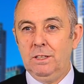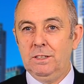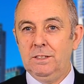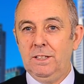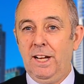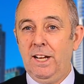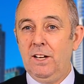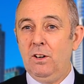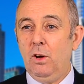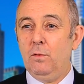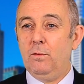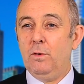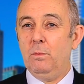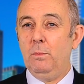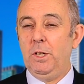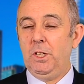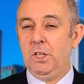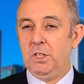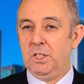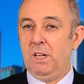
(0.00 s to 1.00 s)
And often
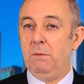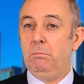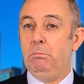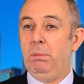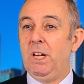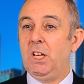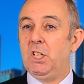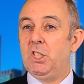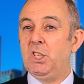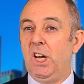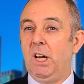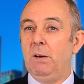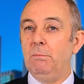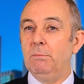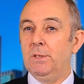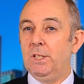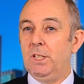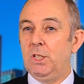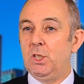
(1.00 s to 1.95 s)
when you see big jumps